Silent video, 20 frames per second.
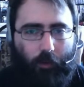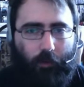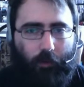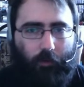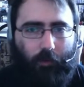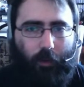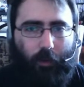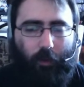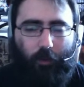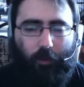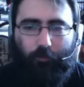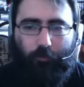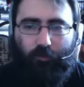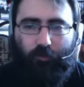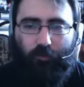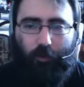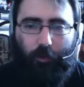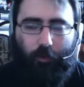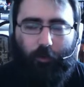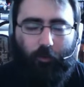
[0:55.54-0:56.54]
games.
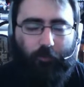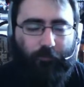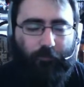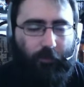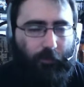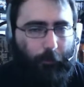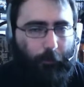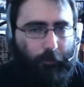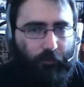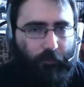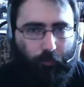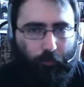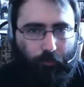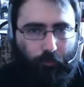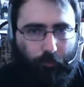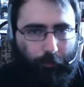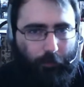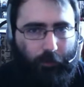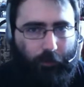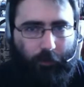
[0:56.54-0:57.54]
I couldn't find them on social
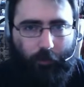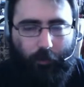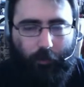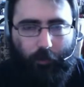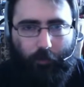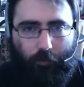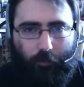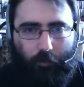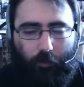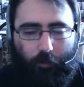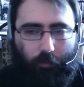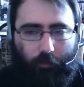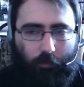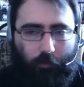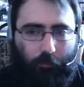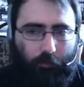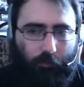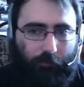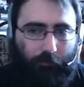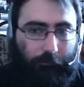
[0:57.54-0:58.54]
media.
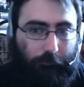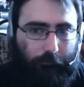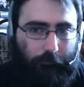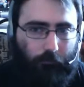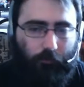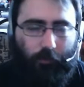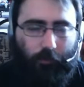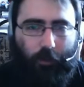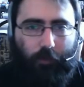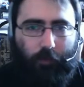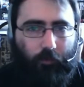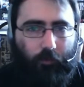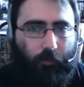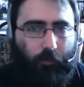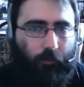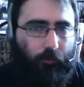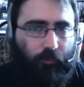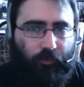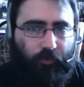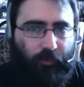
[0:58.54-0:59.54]
Uh, they have a
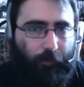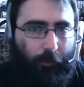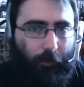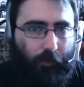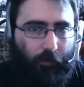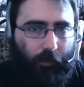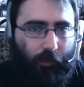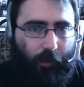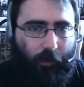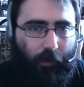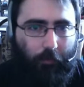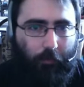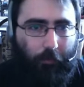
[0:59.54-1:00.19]
Gmail account,